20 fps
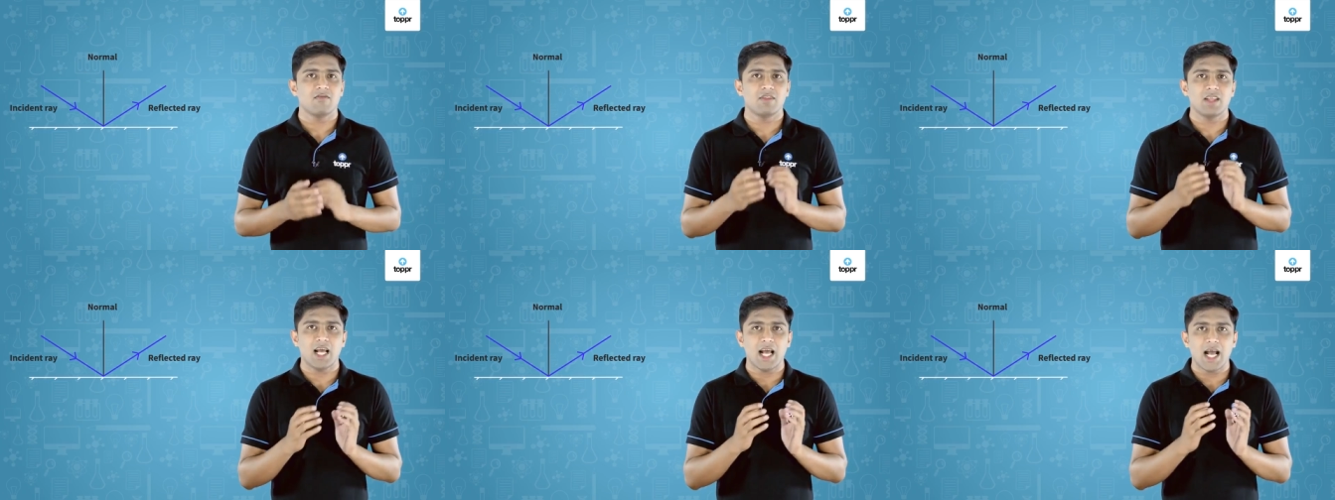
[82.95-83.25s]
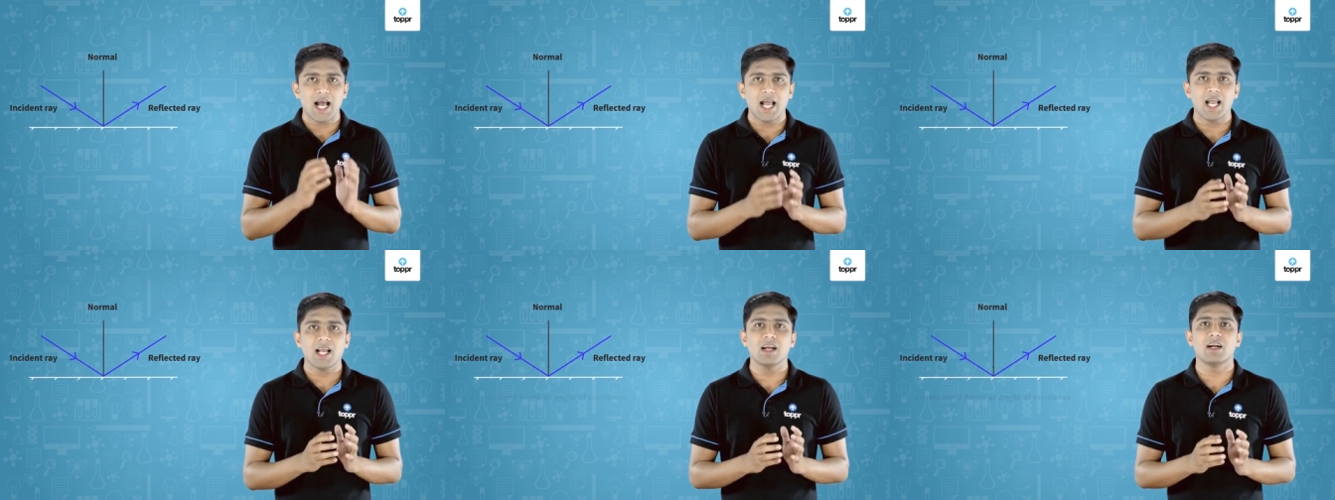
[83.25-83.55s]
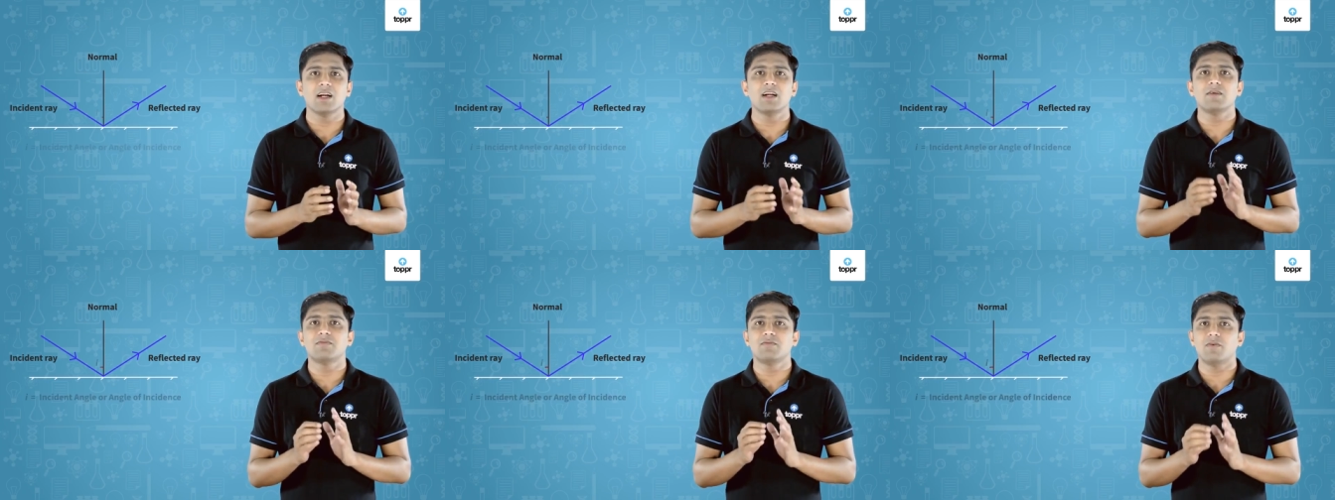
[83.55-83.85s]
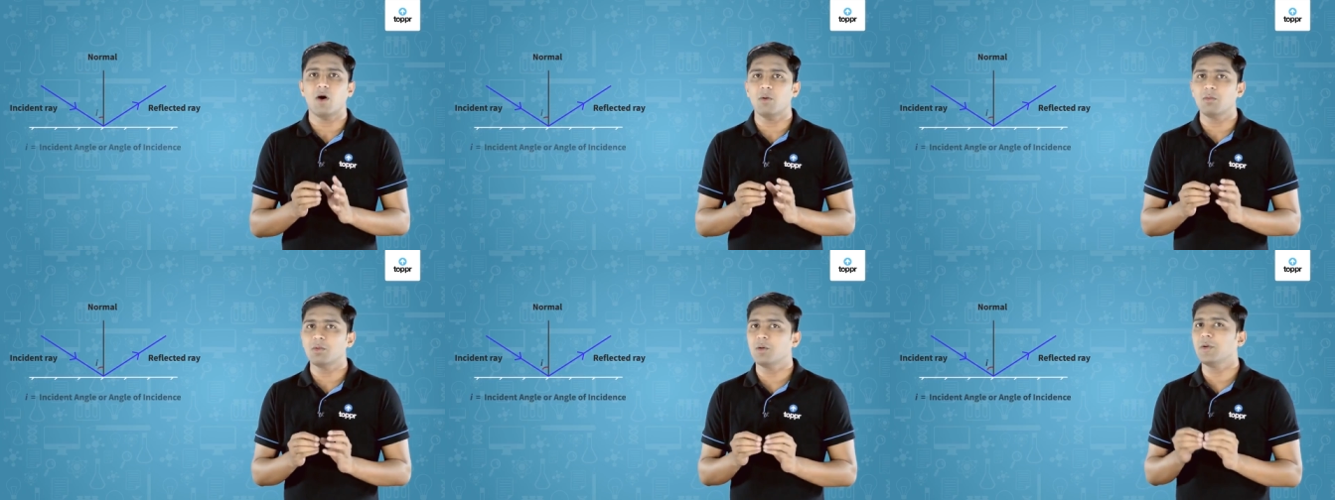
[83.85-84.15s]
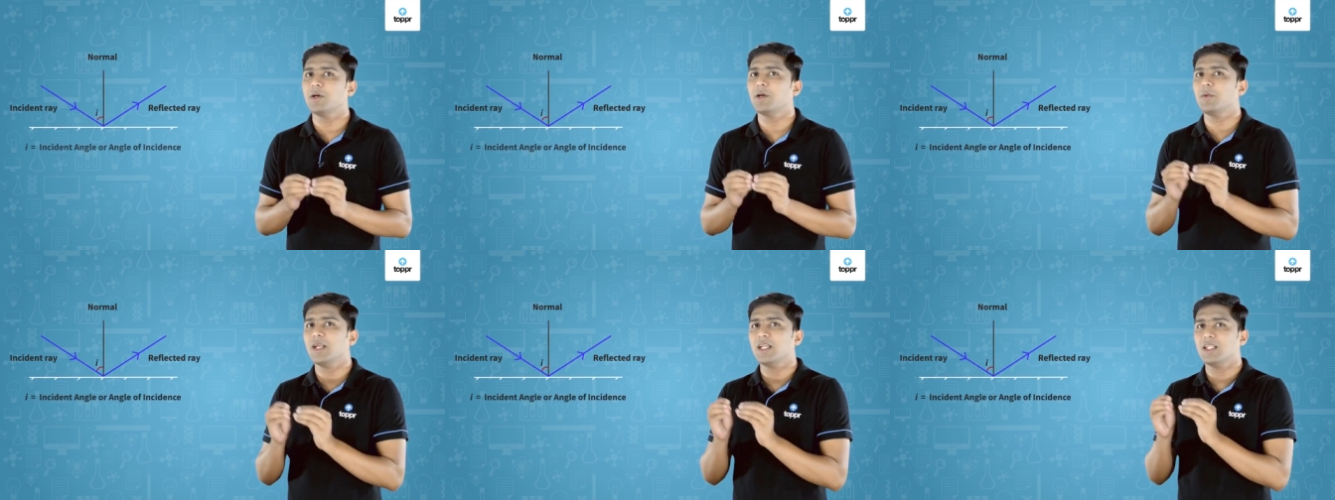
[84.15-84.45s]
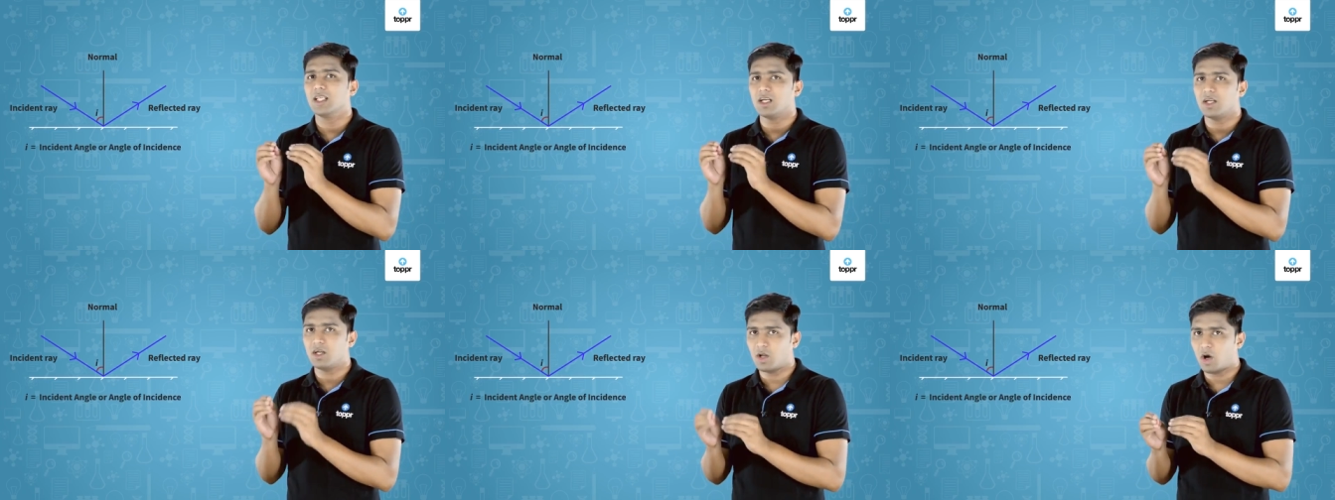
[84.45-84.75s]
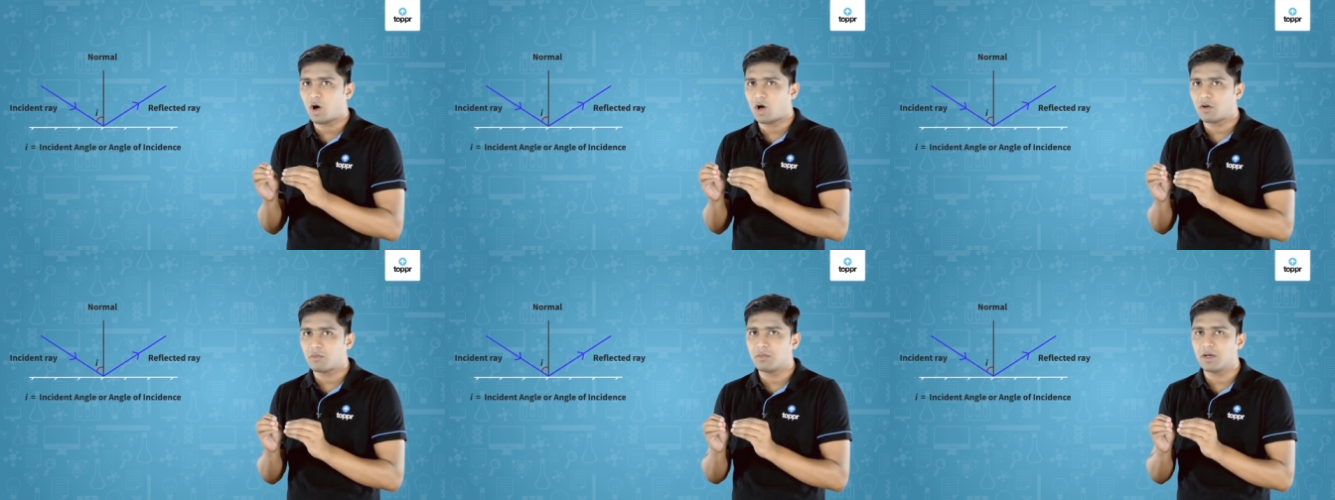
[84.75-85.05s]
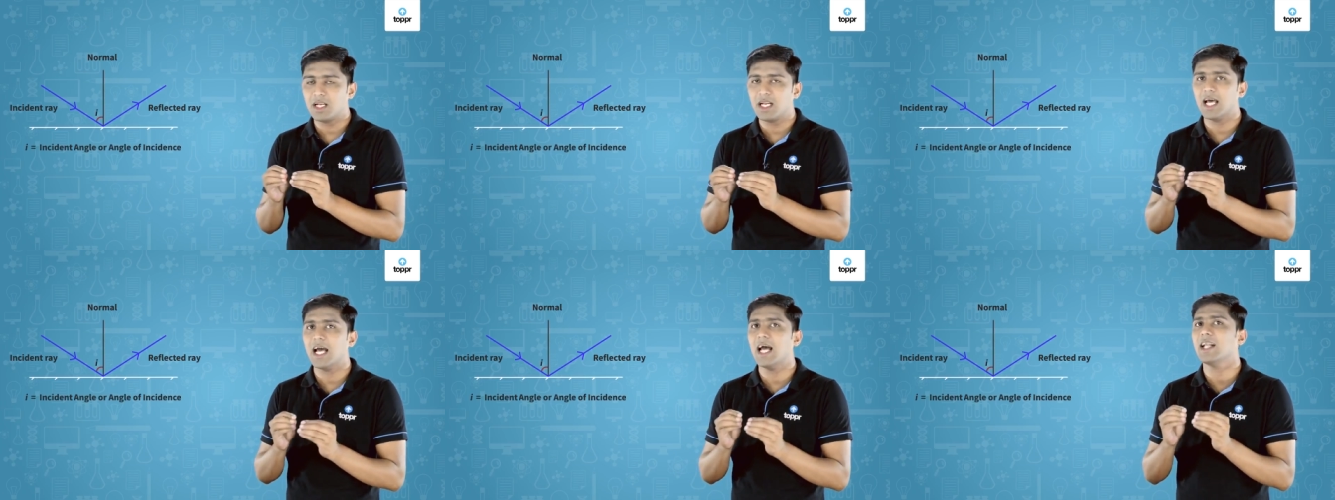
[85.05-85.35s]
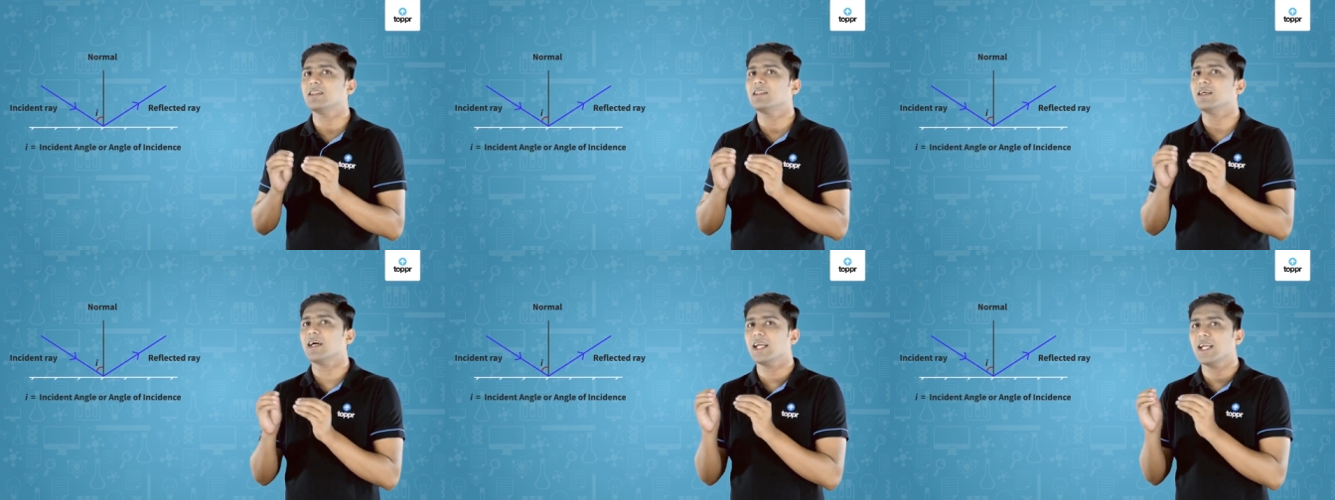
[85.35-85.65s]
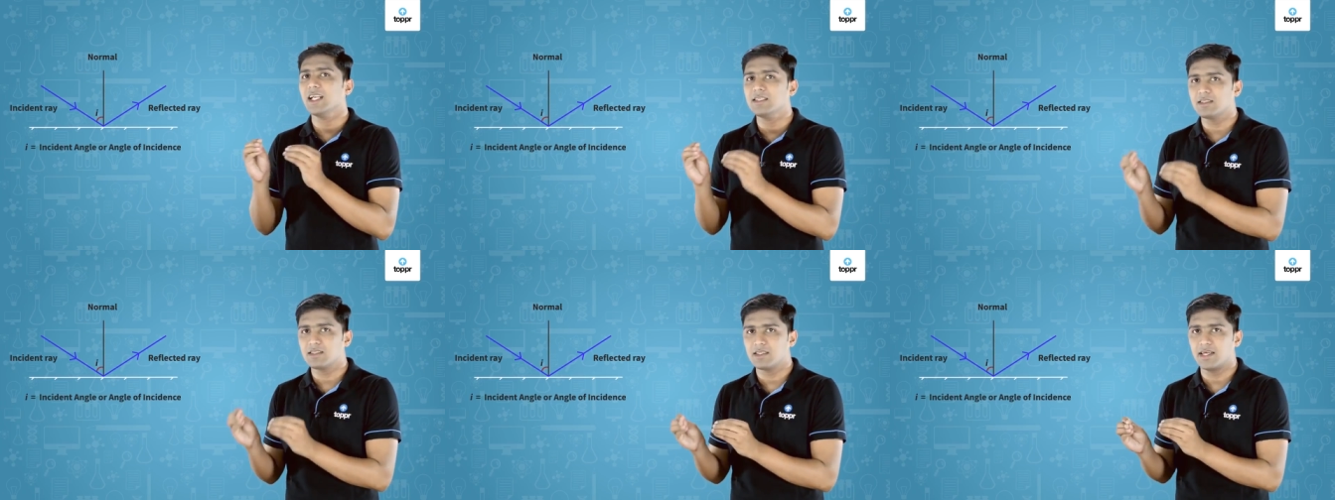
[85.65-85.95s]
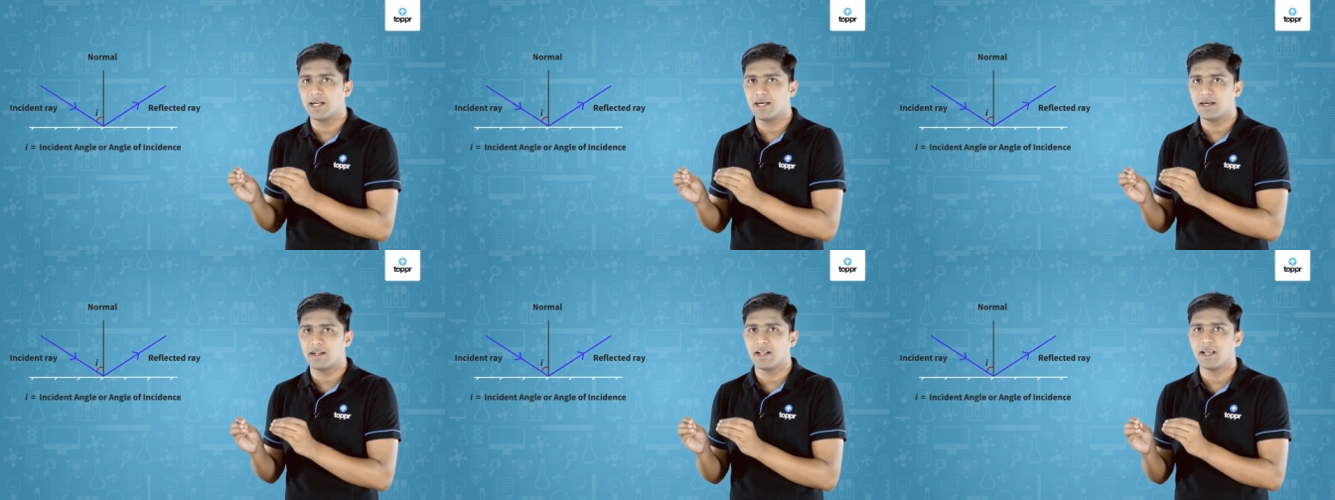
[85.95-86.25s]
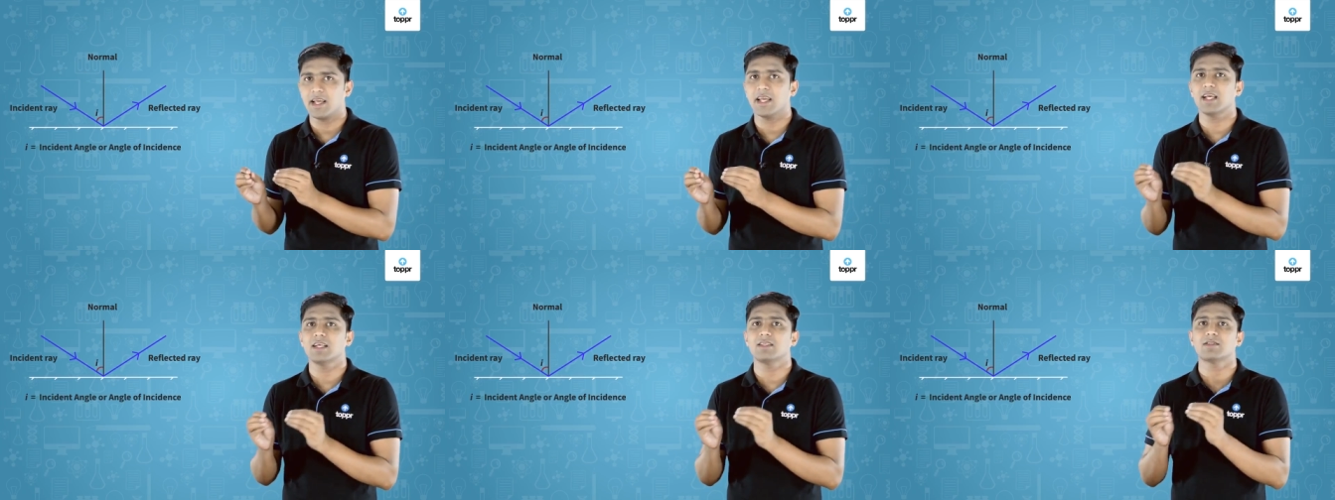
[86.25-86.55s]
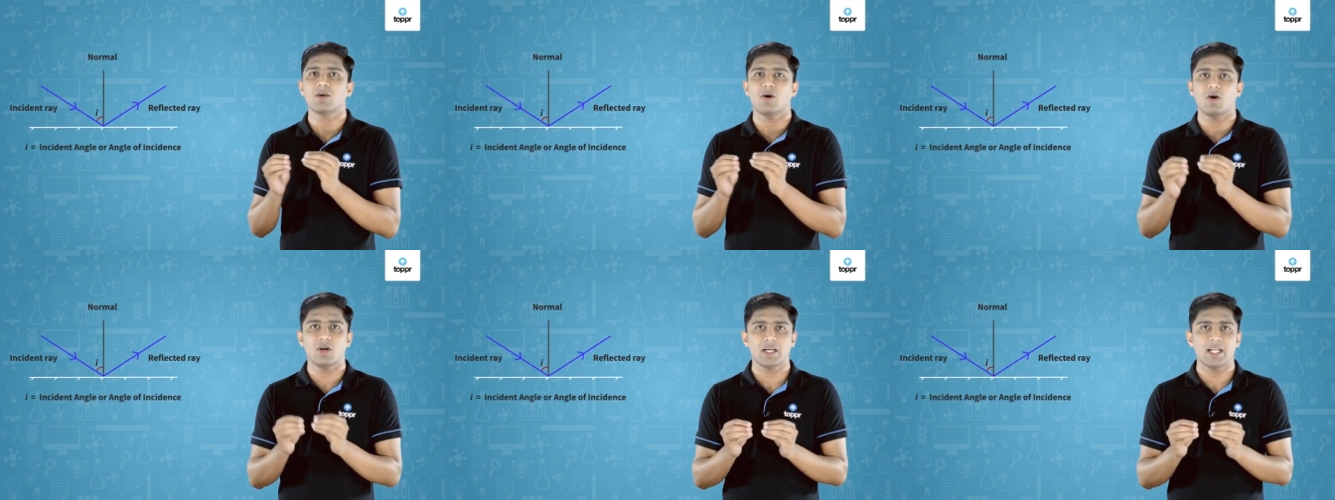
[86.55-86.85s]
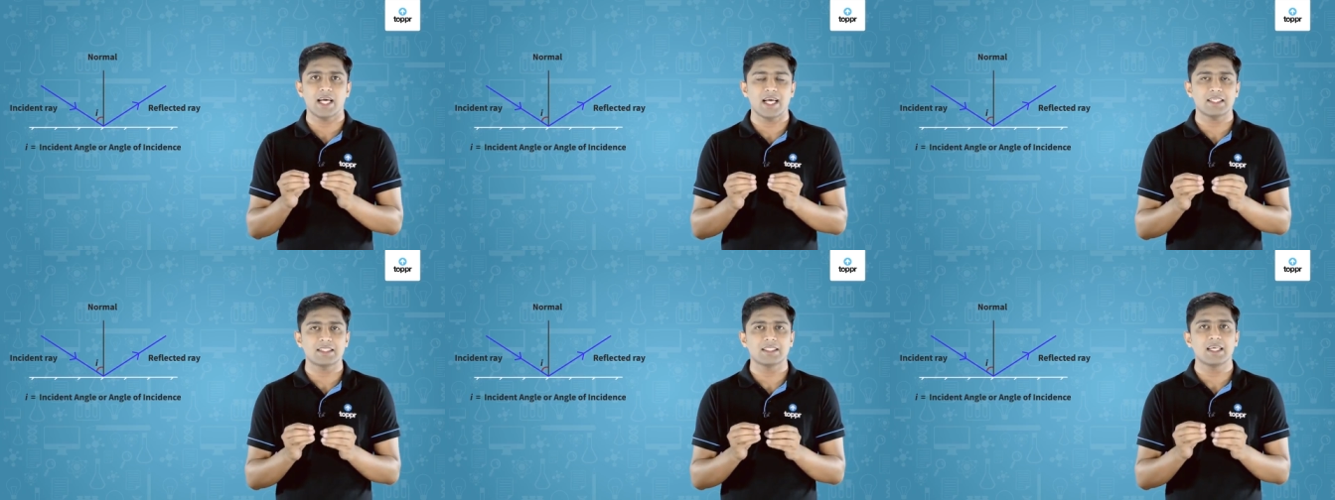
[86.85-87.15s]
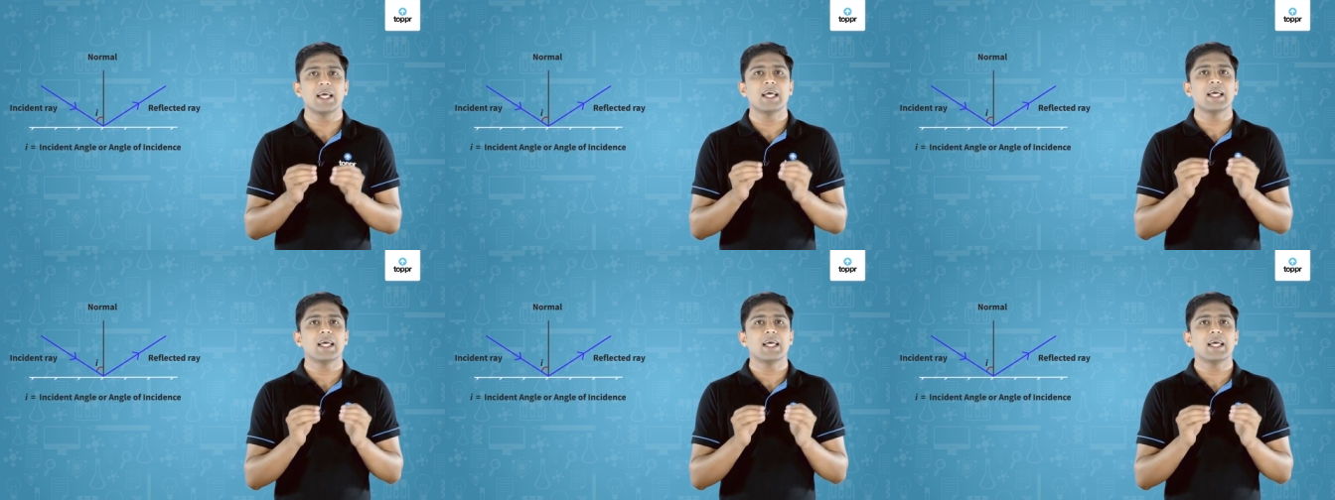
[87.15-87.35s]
The angle formed between the normal and the incident ray is called as